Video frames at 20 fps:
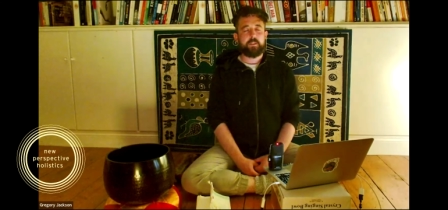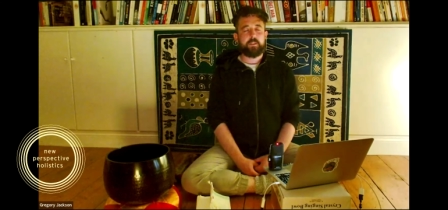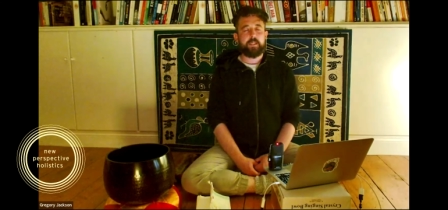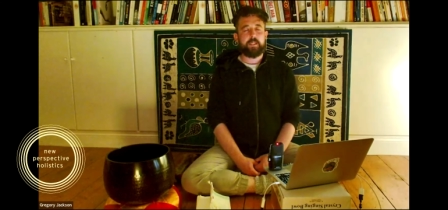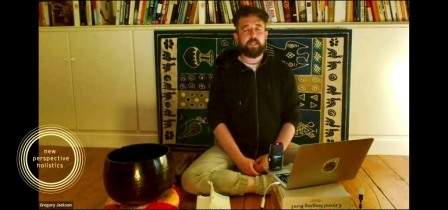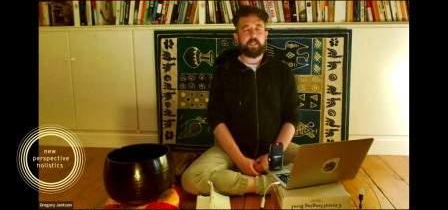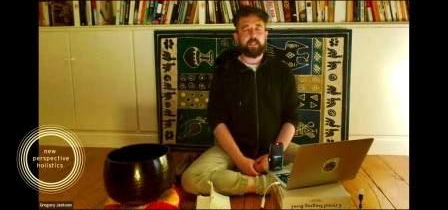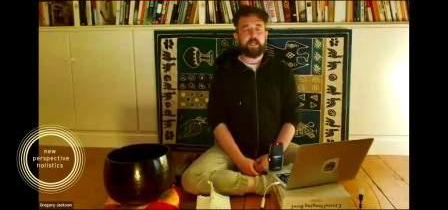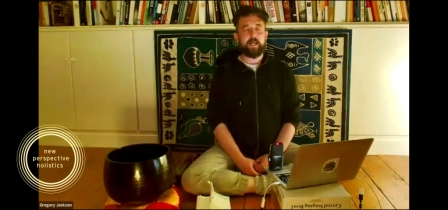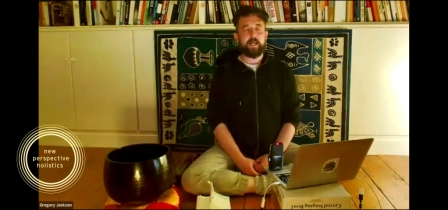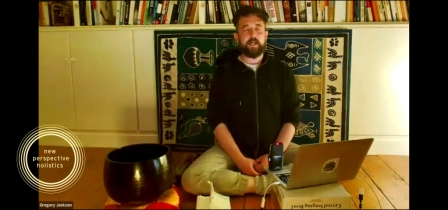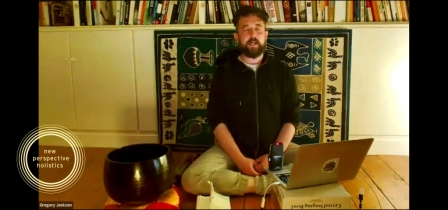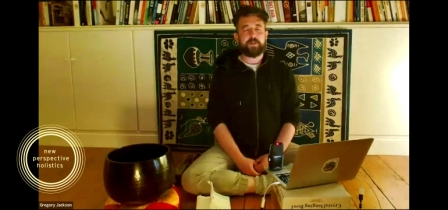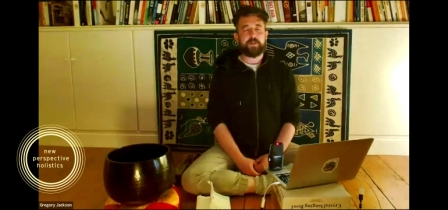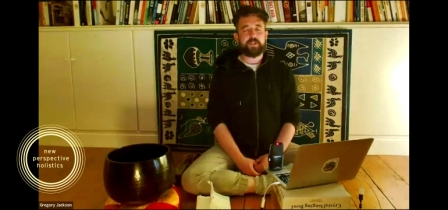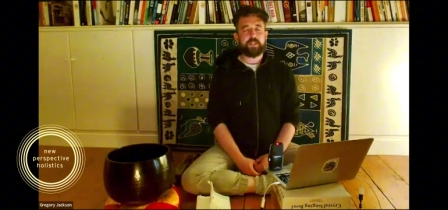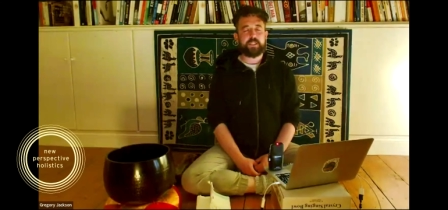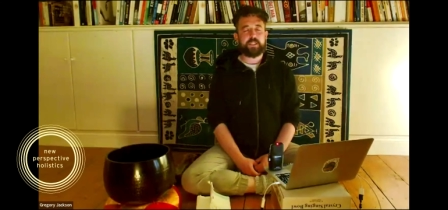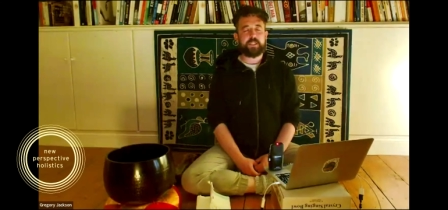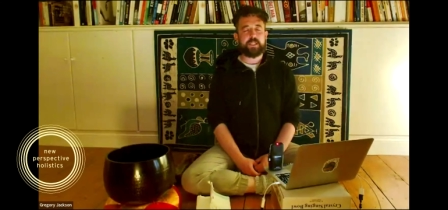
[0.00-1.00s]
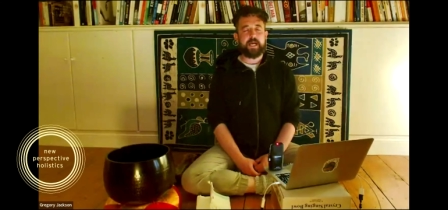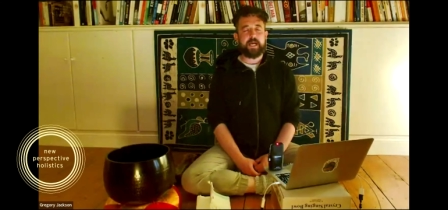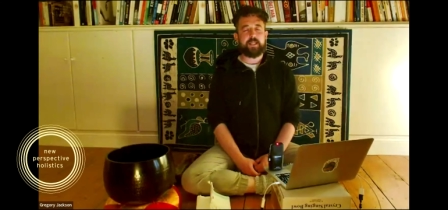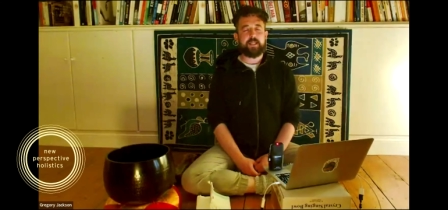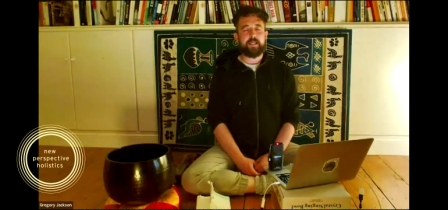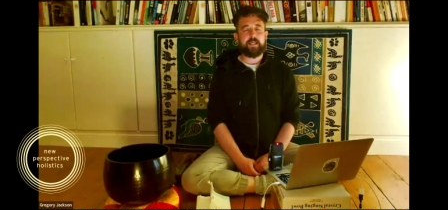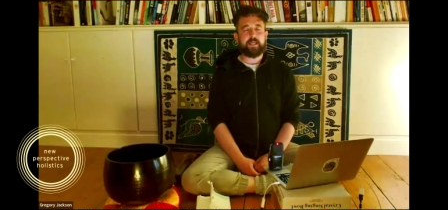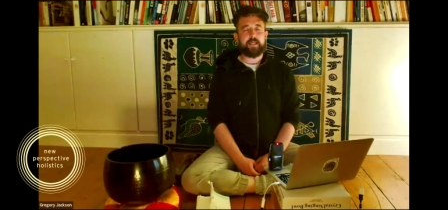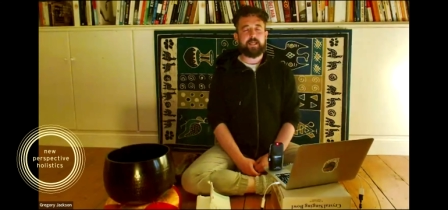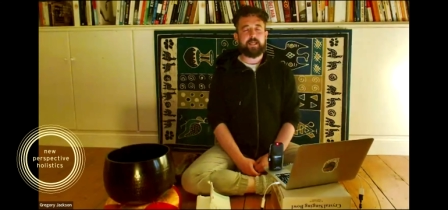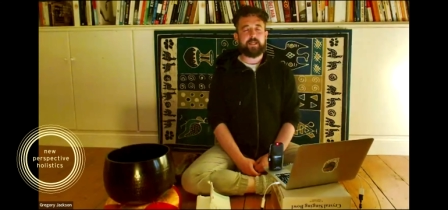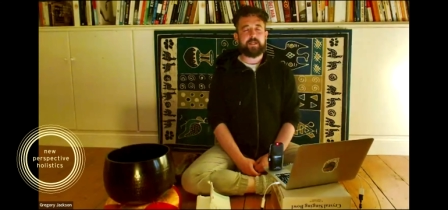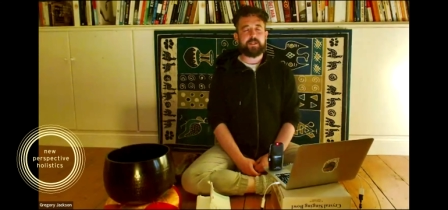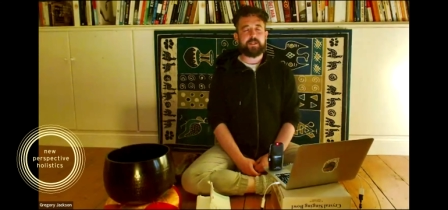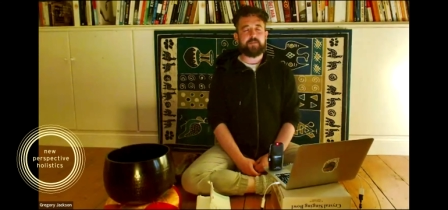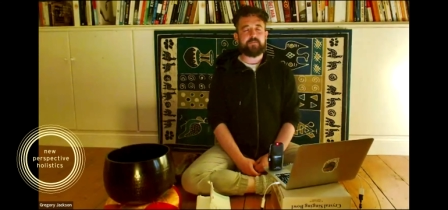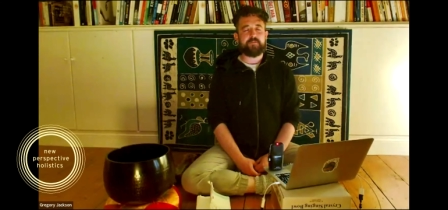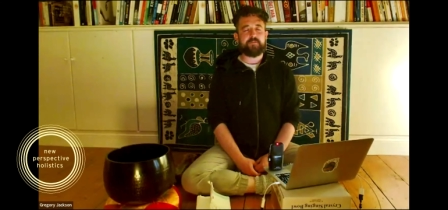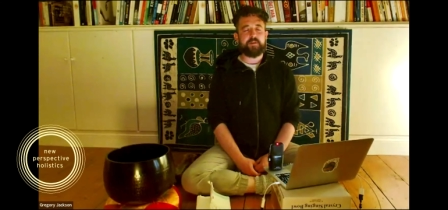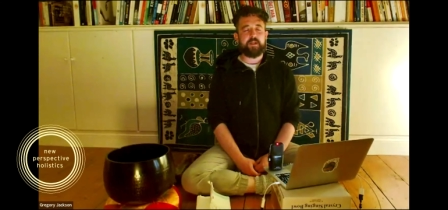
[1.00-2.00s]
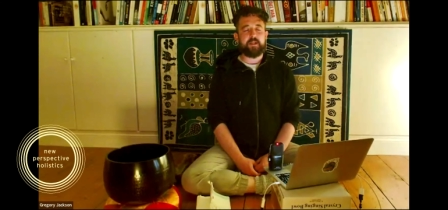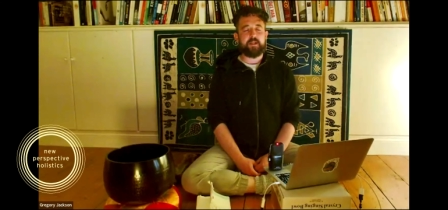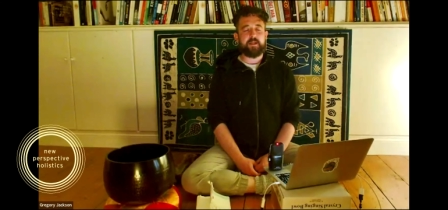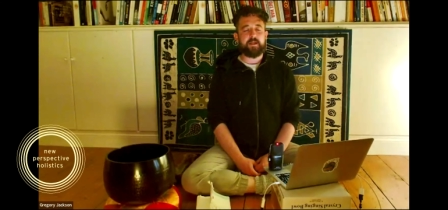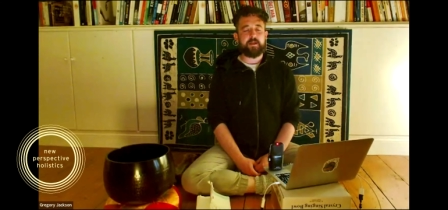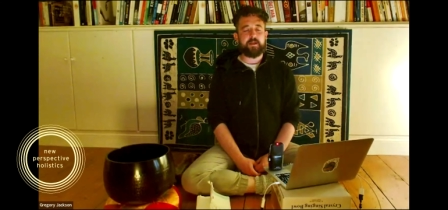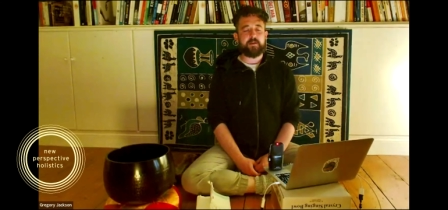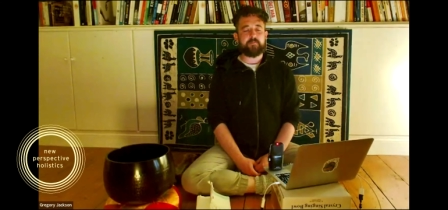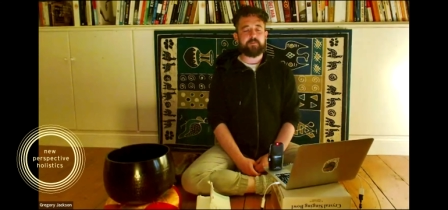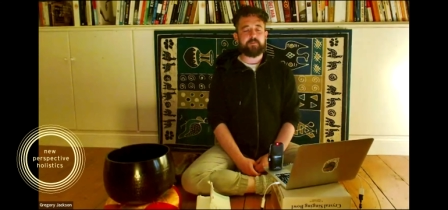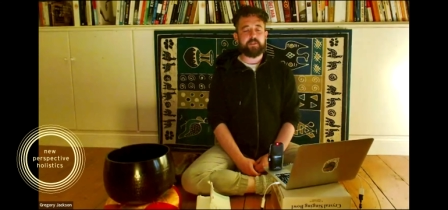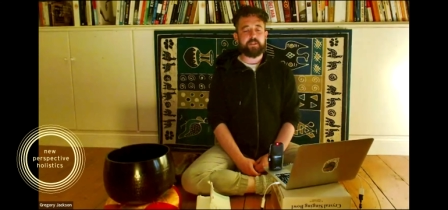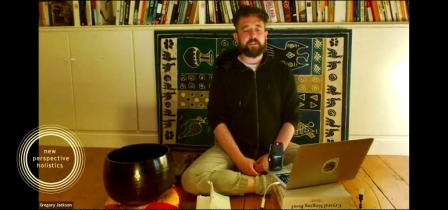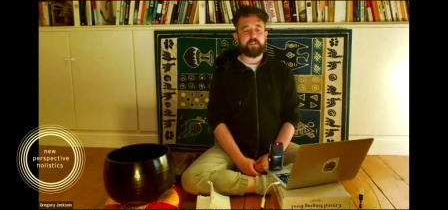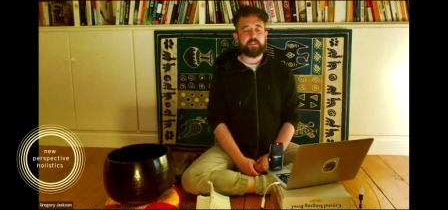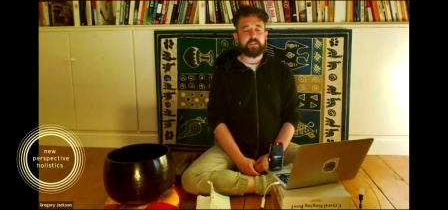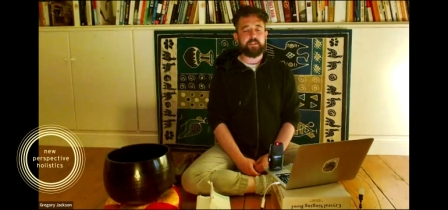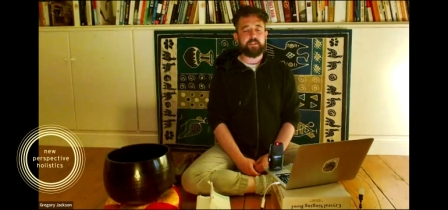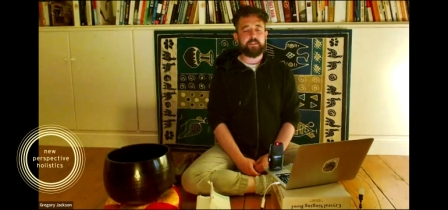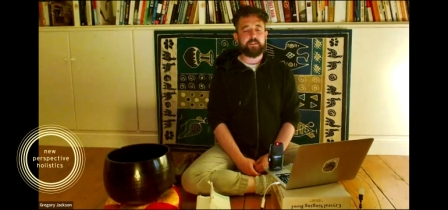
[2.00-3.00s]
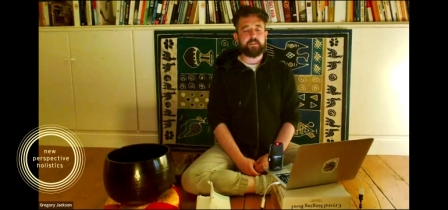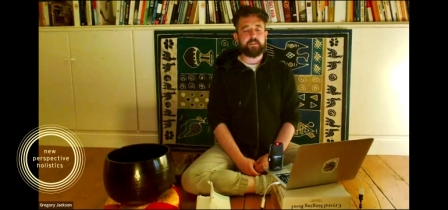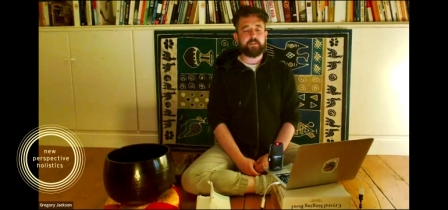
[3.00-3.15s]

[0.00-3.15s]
Again, just settling into the feeling of the